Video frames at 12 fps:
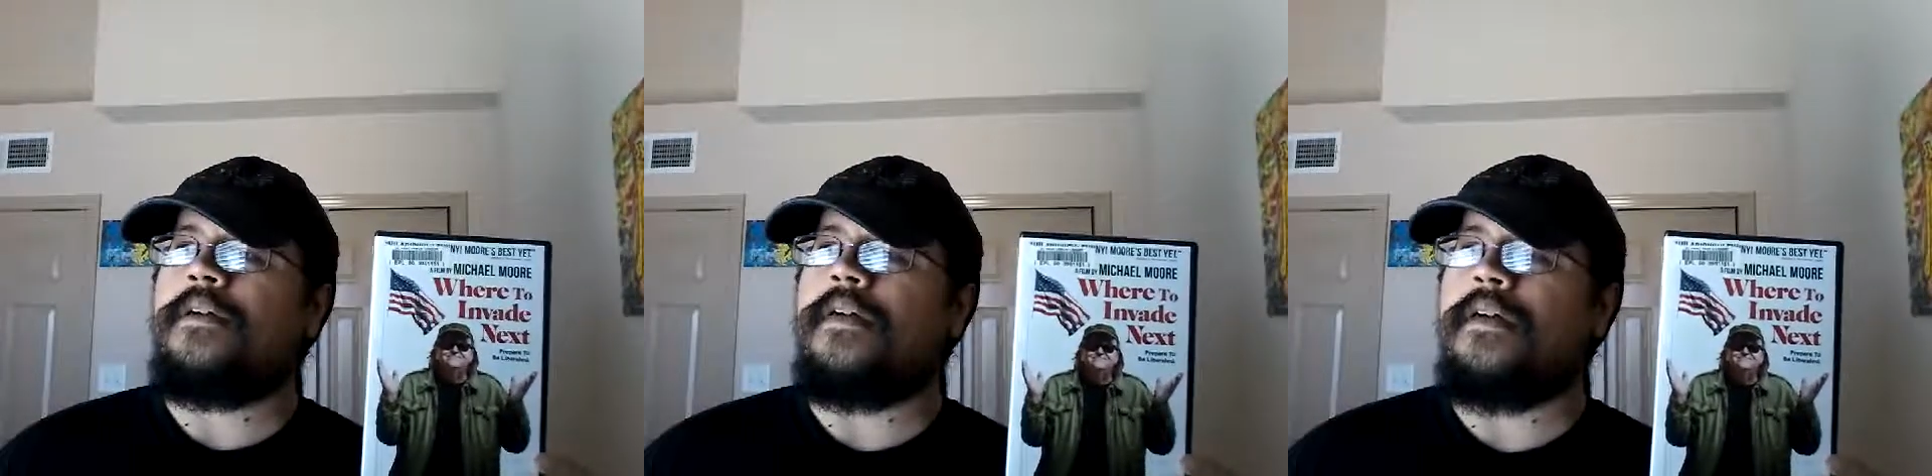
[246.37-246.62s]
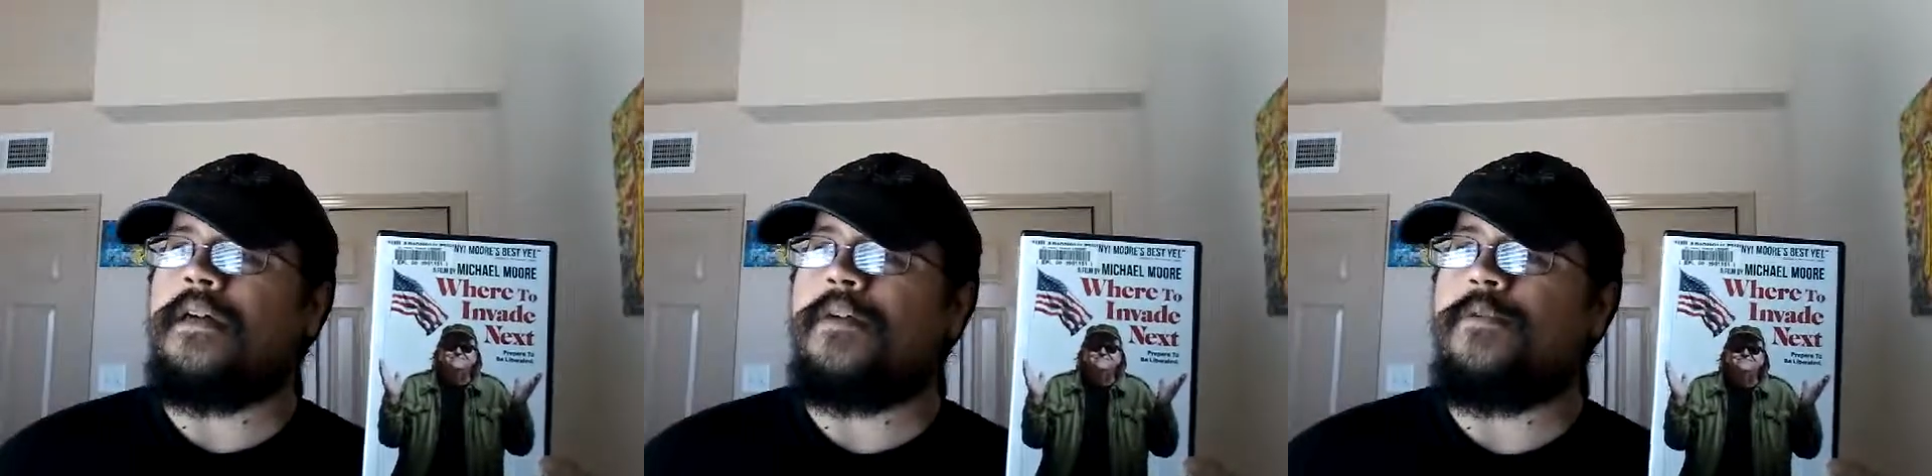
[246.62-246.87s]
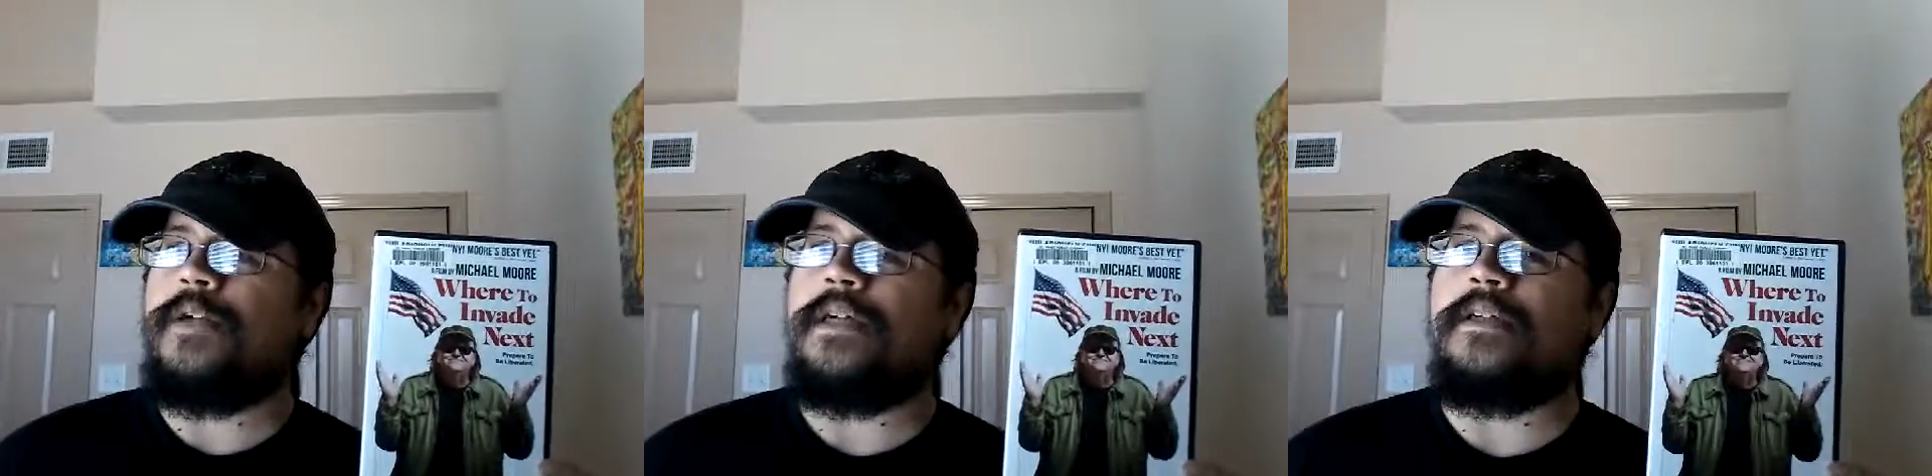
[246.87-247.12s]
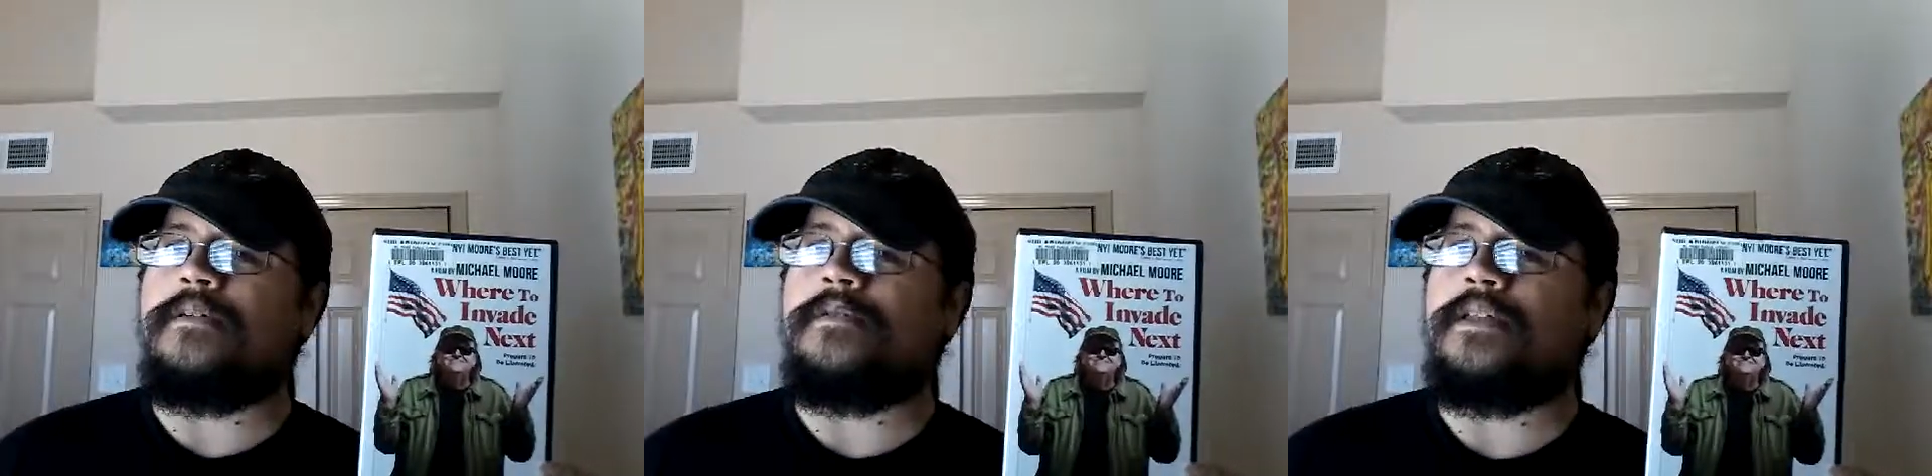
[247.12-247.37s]

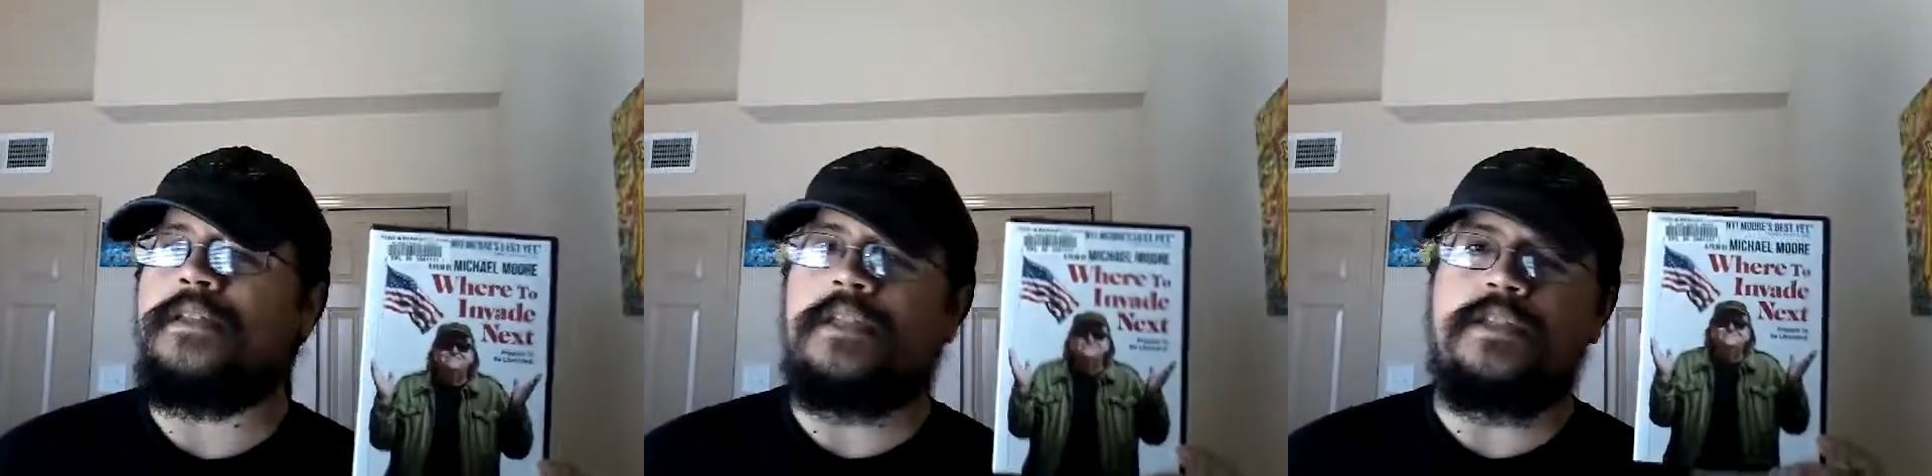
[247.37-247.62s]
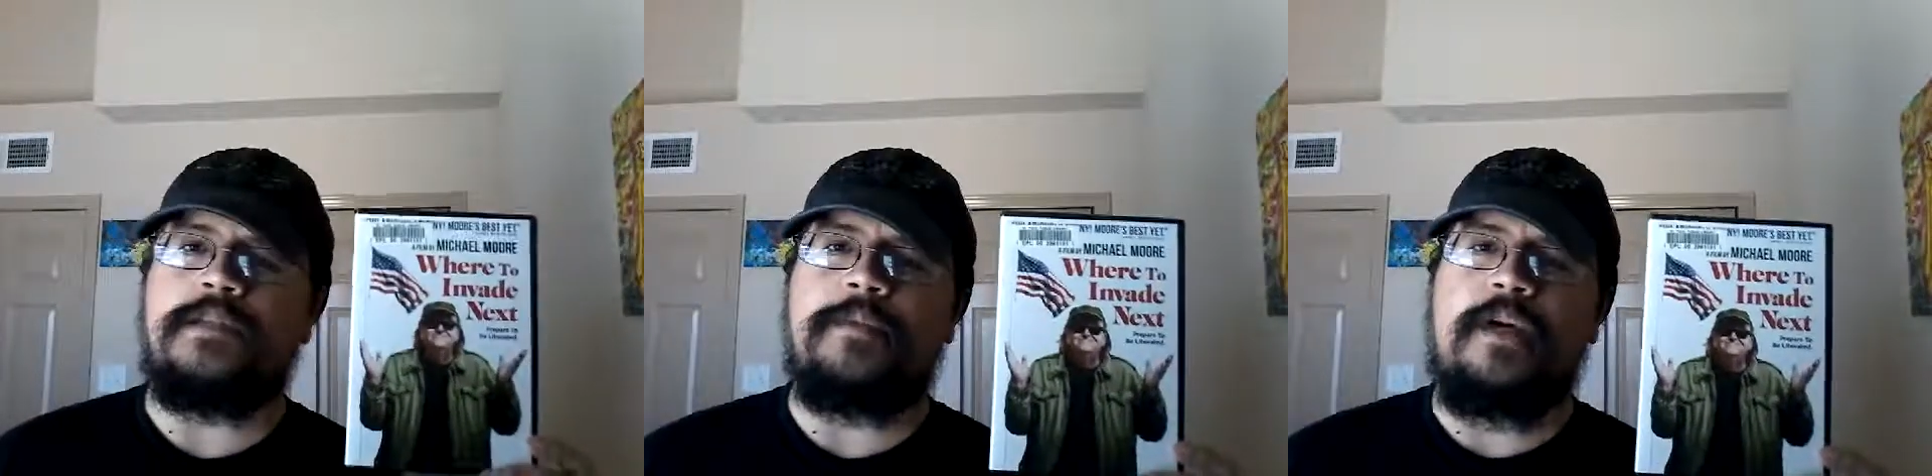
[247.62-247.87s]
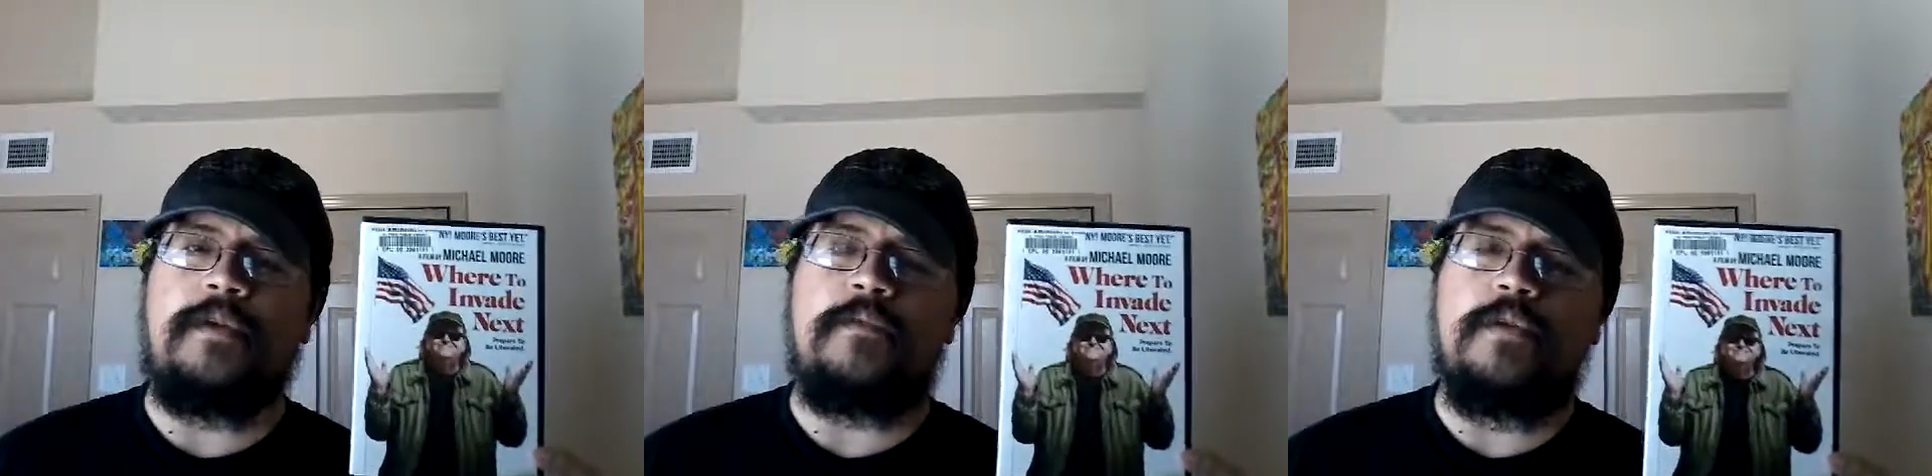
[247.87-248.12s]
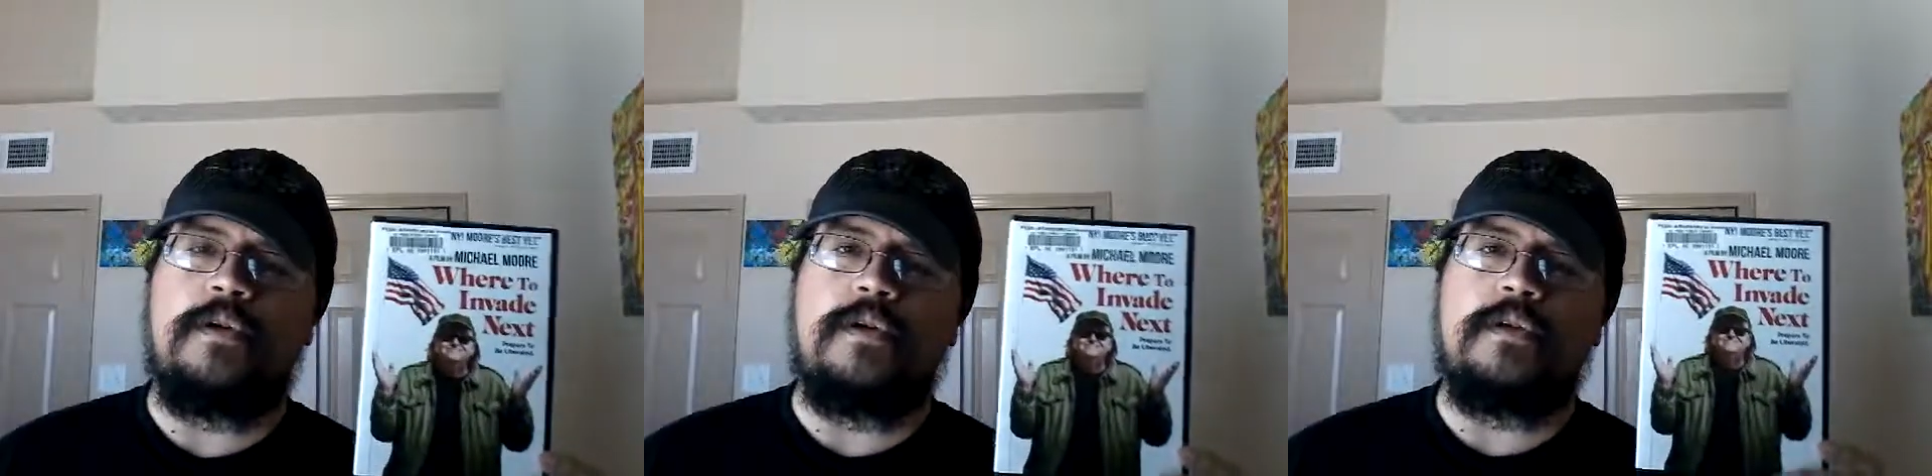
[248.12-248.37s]
when essentially Michael
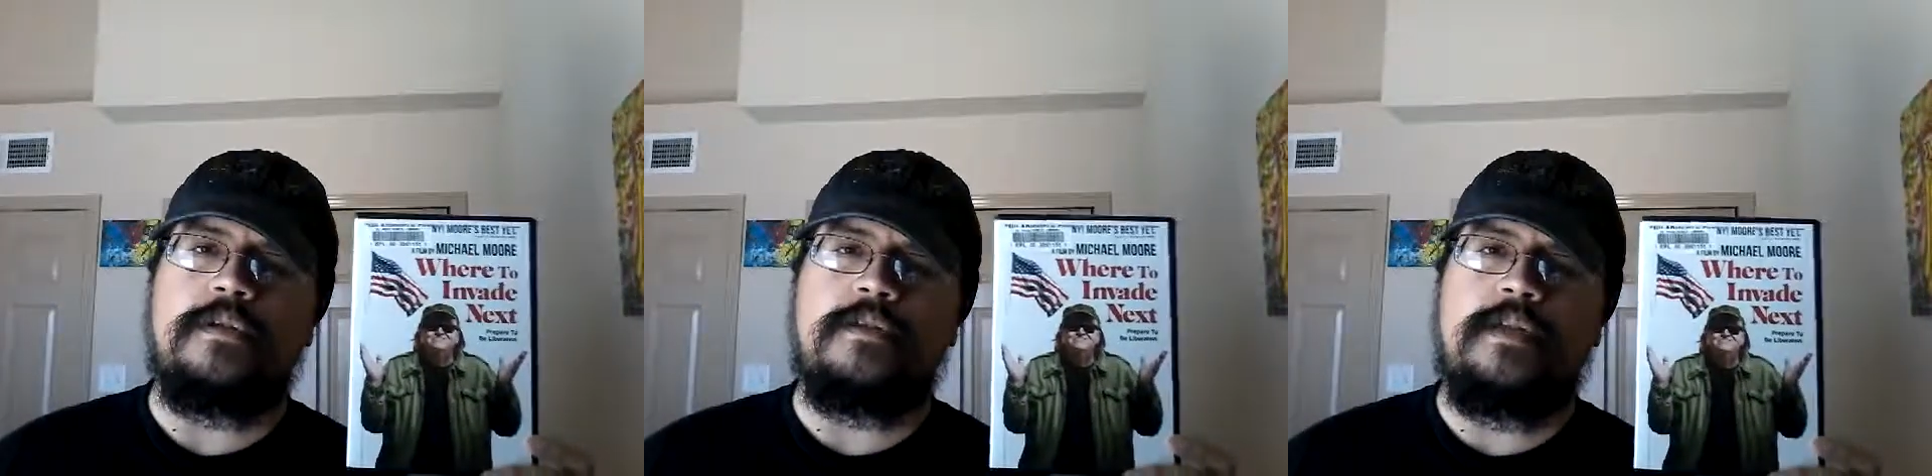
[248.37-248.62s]
Moore